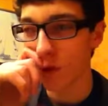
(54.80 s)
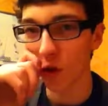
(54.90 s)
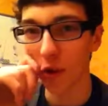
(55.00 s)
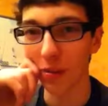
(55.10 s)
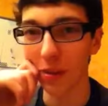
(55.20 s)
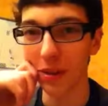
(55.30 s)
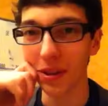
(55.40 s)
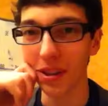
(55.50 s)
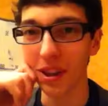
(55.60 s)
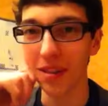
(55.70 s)
tribute
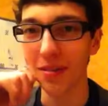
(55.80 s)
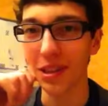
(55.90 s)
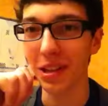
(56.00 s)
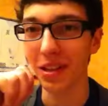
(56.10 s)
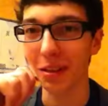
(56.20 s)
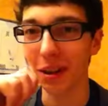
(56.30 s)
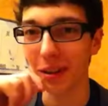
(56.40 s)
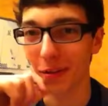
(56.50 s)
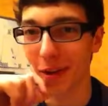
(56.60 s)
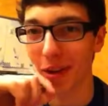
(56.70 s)
in that video at
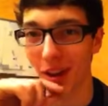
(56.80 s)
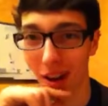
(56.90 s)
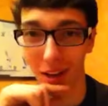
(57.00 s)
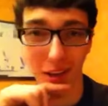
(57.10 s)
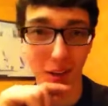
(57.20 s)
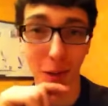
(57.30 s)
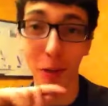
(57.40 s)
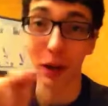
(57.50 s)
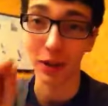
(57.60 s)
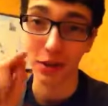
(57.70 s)
the very end. So
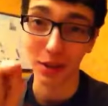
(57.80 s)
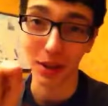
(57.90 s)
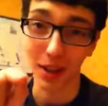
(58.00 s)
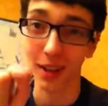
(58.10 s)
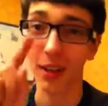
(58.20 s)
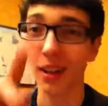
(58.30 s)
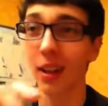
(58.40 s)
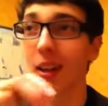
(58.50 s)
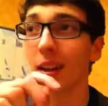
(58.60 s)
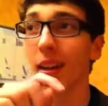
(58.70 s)
watch till the end.
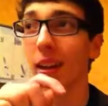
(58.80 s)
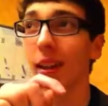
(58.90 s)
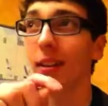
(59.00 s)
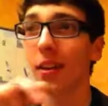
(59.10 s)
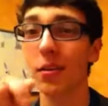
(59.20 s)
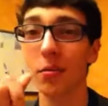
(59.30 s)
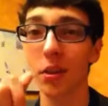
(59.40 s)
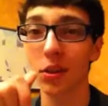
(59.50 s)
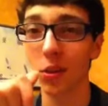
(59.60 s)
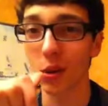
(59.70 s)
It's actually pretty
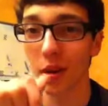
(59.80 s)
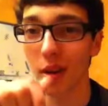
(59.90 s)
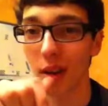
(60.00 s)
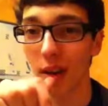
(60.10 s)
short,